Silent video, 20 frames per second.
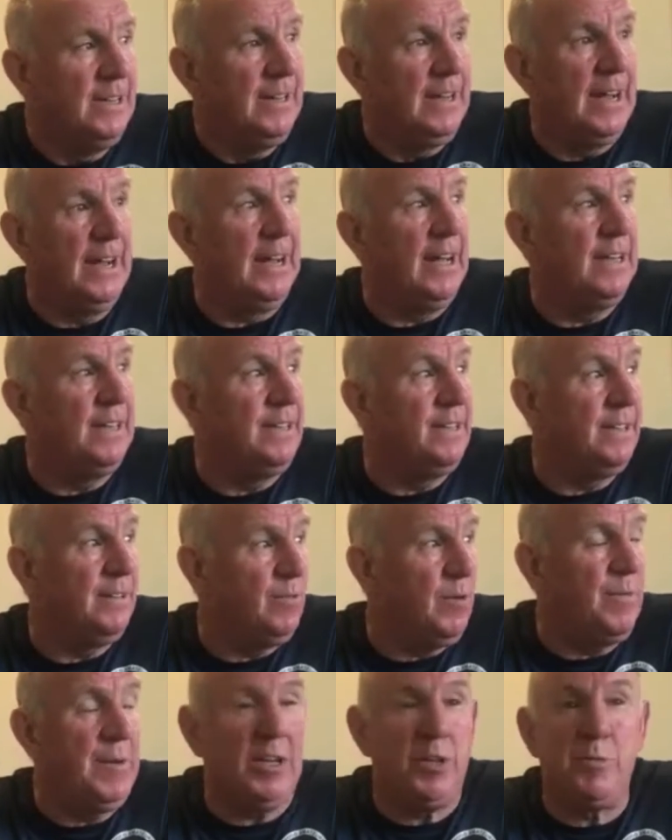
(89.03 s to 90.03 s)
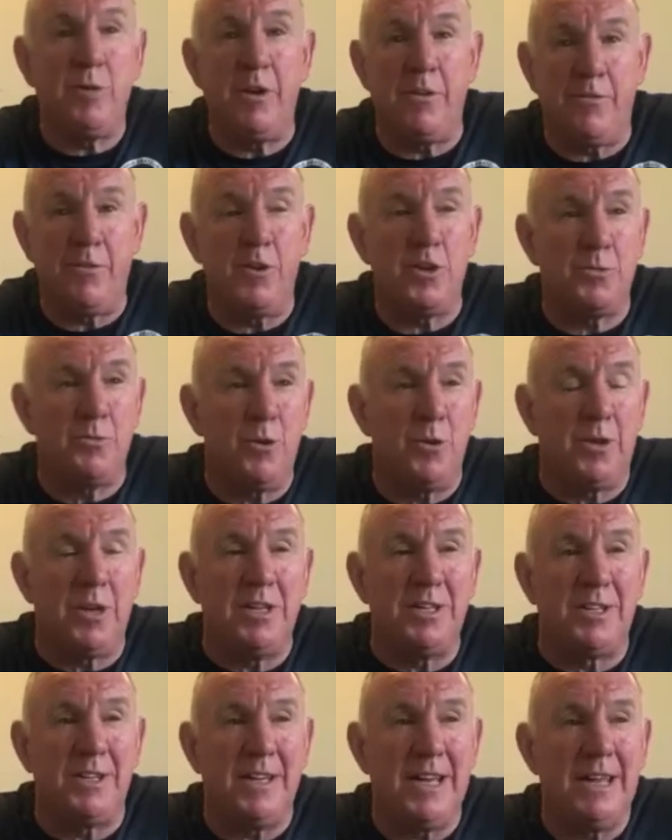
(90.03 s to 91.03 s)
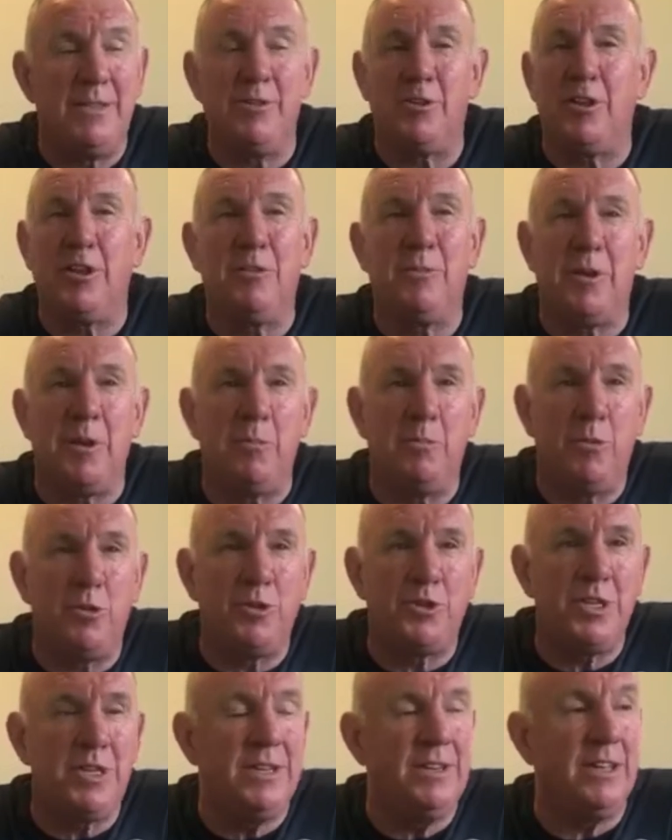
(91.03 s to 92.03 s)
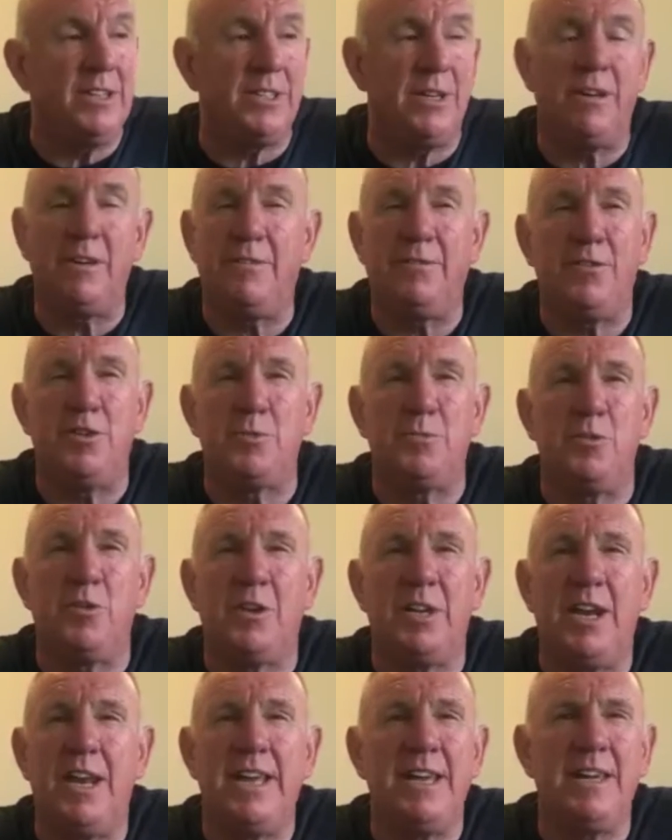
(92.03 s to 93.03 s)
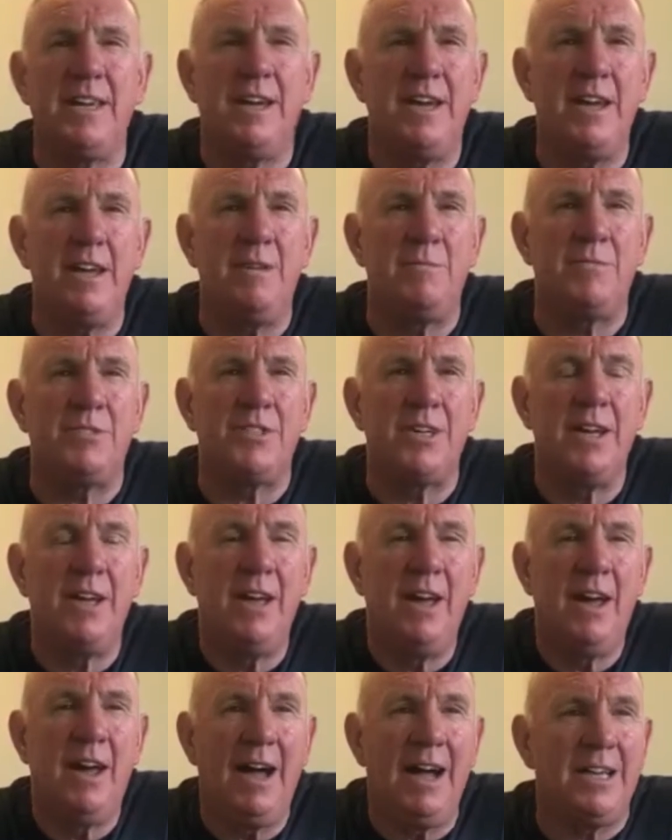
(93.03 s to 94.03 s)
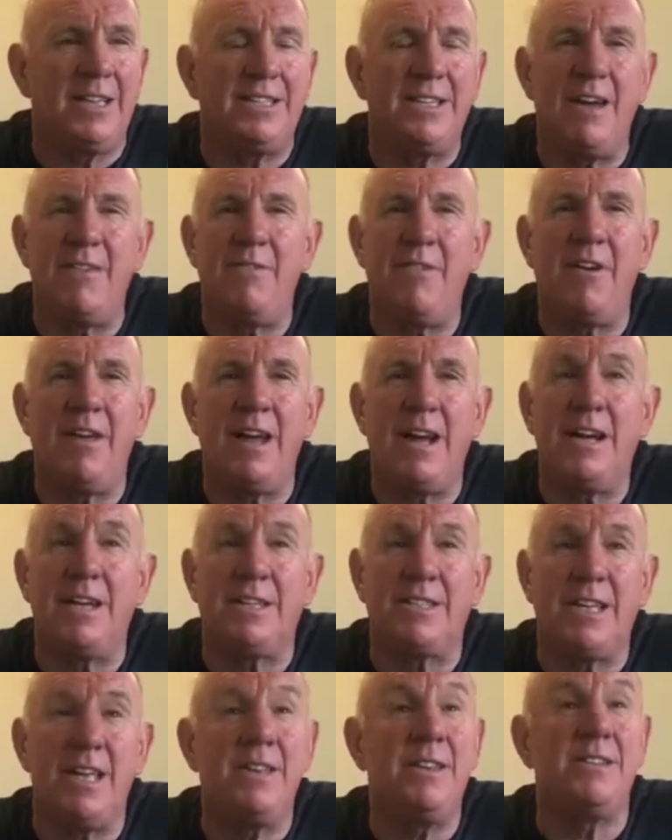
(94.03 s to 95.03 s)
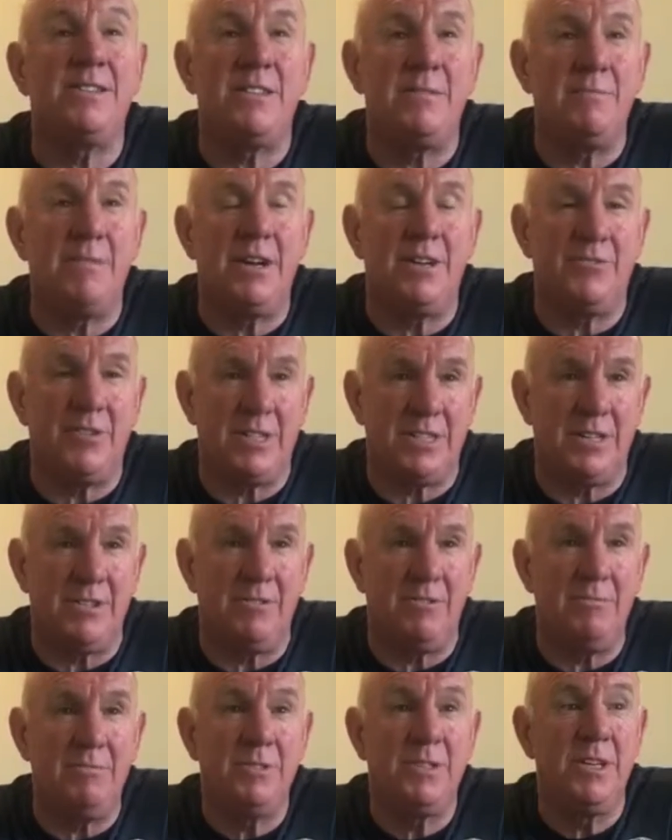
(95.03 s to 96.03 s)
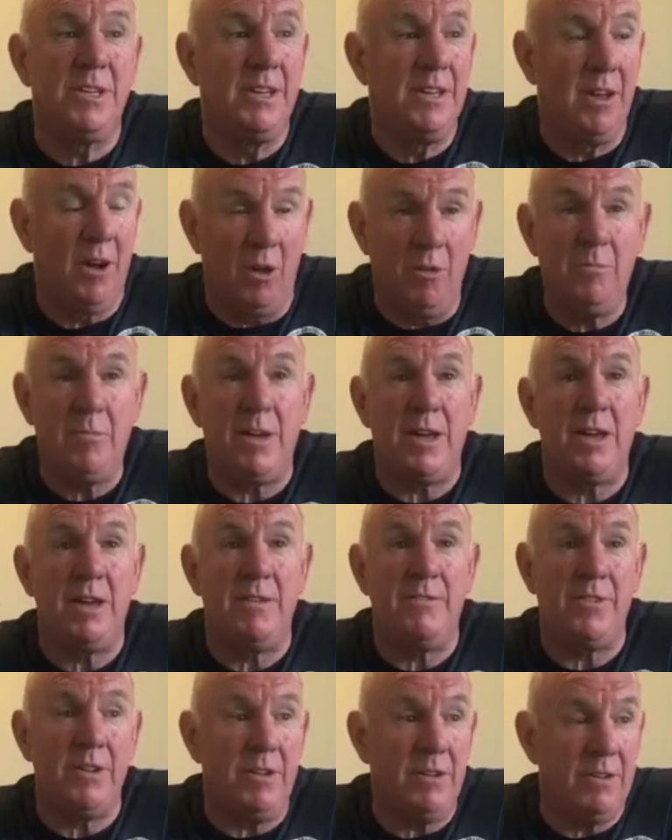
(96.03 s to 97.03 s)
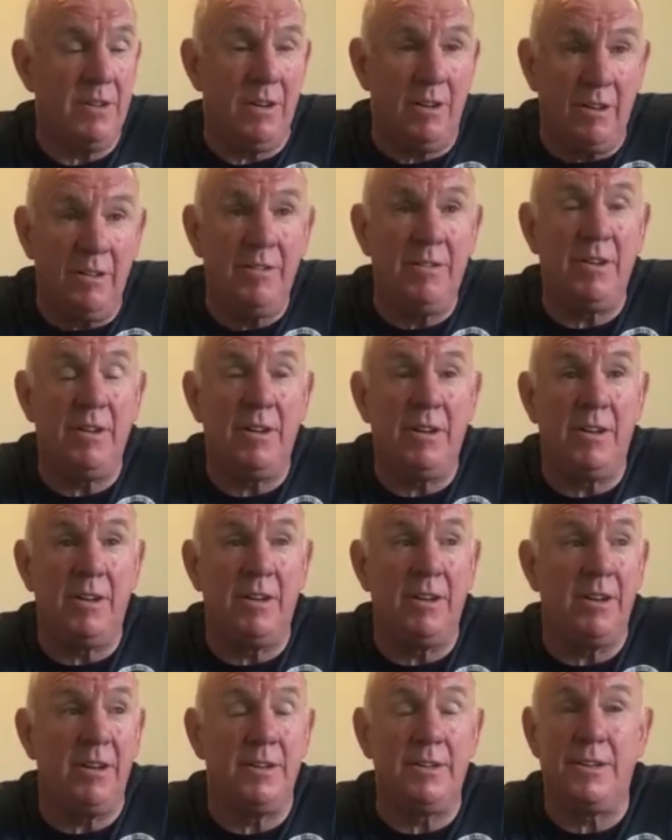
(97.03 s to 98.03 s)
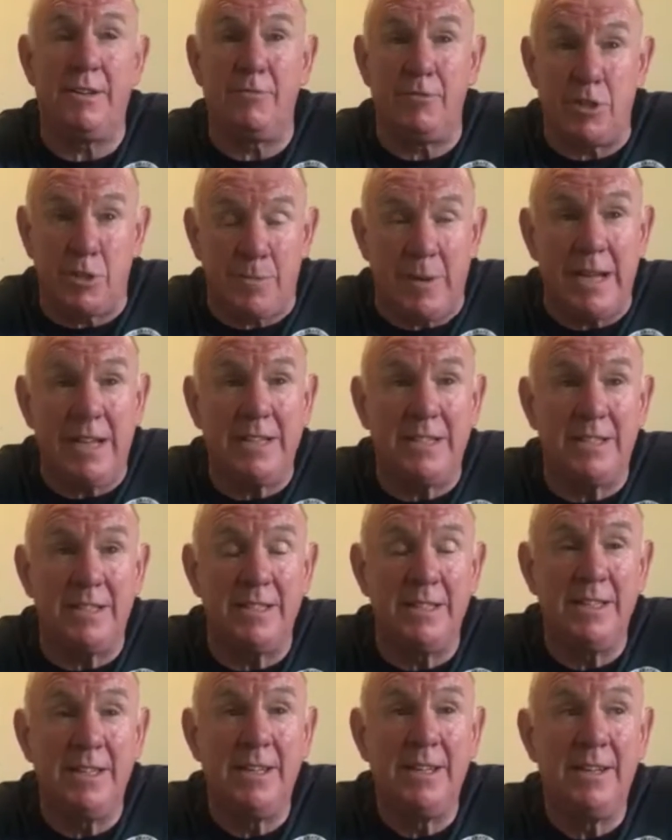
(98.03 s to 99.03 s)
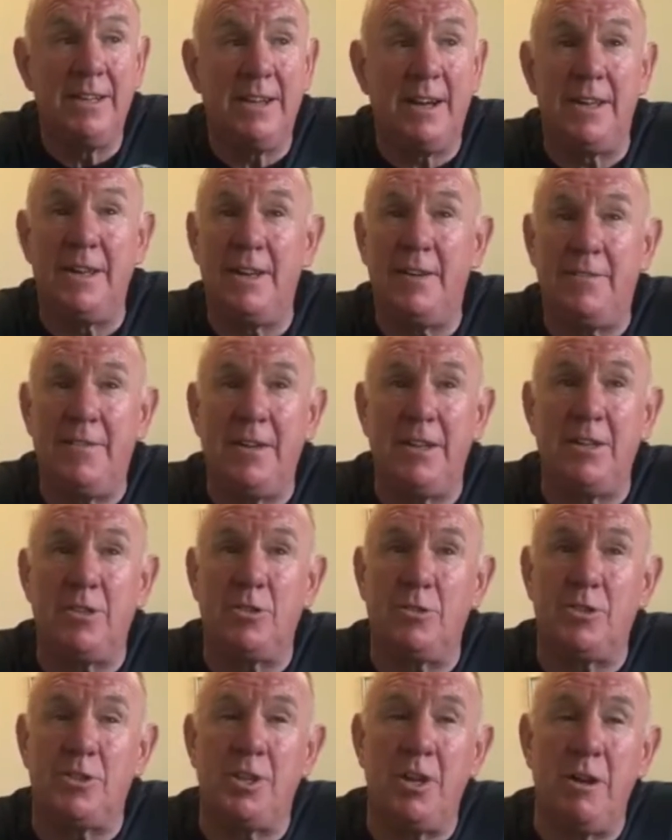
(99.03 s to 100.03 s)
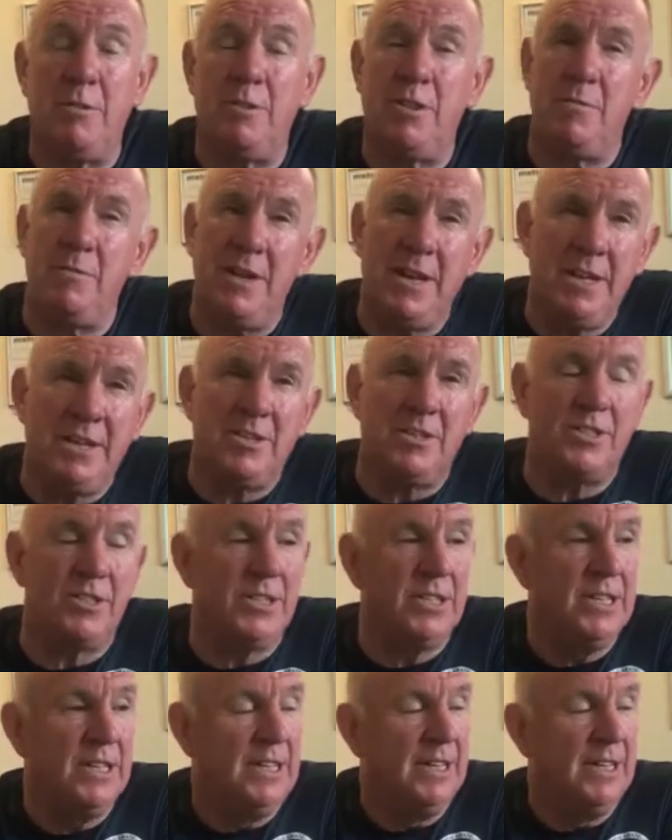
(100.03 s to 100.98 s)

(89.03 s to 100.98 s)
And we picked up our first booking today. There's a little bit of pushing. That's our first booking in 8 games. I set very high standards in my dressing rooms on behaviour, on respect, and I feel it should start with the managers.